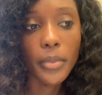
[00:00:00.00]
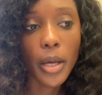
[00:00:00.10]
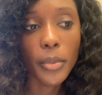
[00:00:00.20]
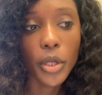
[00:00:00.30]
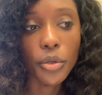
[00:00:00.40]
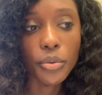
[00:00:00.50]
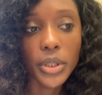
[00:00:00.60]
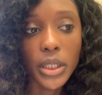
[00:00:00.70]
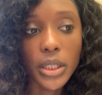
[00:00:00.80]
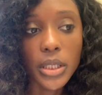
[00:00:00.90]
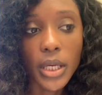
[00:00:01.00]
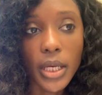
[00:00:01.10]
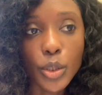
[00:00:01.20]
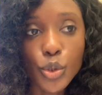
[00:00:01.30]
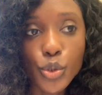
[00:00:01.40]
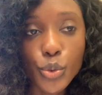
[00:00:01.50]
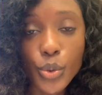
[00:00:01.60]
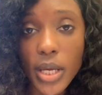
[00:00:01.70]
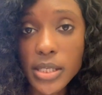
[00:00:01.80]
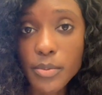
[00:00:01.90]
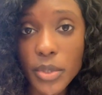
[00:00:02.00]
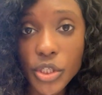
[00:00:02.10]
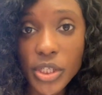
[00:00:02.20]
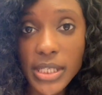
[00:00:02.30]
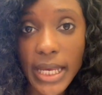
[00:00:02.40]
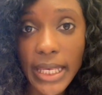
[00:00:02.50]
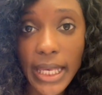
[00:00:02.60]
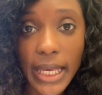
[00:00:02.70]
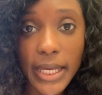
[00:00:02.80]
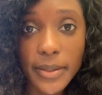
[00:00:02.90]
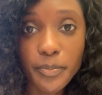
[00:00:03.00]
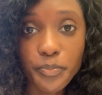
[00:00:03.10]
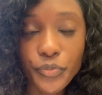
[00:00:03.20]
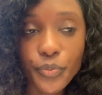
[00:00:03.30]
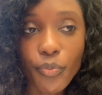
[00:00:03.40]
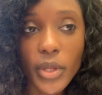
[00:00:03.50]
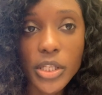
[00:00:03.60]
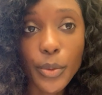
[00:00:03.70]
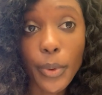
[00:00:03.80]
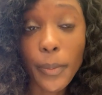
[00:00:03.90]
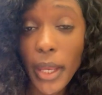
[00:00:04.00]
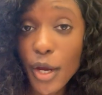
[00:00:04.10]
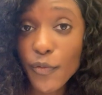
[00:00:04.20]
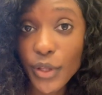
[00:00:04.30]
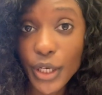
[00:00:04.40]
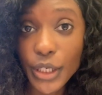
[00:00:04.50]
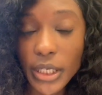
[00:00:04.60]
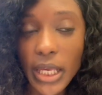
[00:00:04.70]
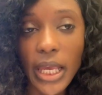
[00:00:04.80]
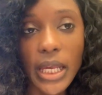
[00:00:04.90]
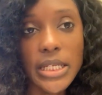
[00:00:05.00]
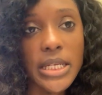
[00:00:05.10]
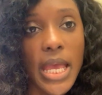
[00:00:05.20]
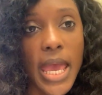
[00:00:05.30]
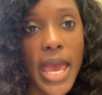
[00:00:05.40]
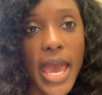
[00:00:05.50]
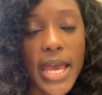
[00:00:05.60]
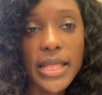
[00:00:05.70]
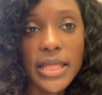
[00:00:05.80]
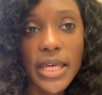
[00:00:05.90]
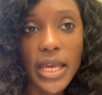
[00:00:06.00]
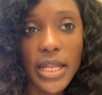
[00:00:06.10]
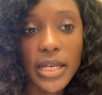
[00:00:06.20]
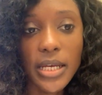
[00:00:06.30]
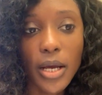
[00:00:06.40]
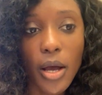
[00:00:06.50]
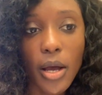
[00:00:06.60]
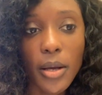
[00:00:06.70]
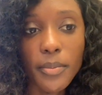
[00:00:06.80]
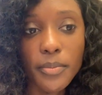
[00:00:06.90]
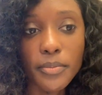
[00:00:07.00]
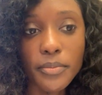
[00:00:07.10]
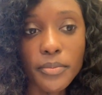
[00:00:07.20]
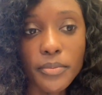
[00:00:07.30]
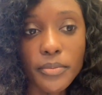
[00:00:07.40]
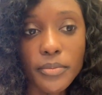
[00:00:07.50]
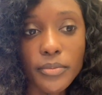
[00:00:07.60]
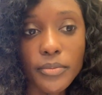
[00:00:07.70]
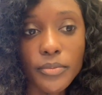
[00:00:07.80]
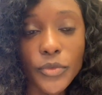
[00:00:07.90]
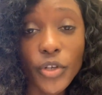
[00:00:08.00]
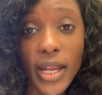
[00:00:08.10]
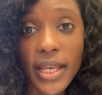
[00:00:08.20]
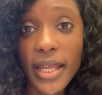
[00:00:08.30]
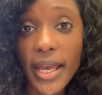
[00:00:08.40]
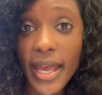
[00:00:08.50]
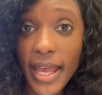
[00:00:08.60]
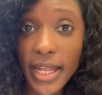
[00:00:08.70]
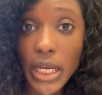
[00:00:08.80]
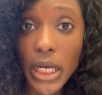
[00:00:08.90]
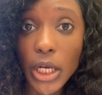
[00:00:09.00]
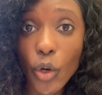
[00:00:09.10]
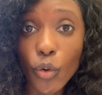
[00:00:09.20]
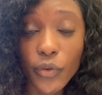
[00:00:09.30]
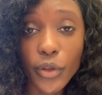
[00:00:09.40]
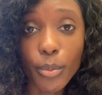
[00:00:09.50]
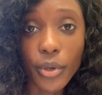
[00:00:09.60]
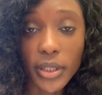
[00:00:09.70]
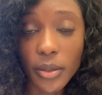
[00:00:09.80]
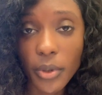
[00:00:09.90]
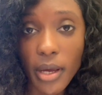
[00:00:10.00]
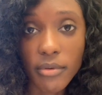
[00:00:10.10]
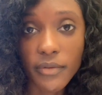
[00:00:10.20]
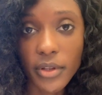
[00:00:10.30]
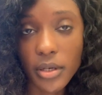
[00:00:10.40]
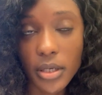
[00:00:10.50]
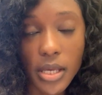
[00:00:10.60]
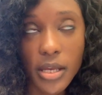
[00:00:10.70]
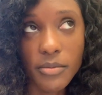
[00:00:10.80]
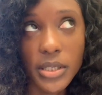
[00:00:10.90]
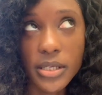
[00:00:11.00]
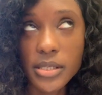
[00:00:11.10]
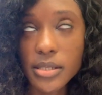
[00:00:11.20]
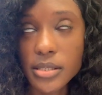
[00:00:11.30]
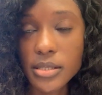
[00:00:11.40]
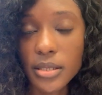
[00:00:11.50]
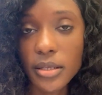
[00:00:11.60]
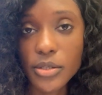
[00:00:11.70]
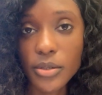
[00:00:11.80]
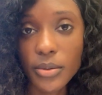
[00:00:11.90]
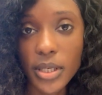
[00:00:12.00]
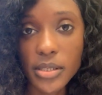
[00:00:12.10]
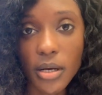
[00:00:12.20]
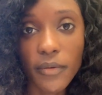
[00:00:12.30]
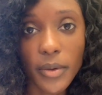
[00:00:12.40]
I'm gonna read and do as much as I can to prepare for the hurricane, and then try to get ahead over the break that we're having for the hurricane, because there's no days off.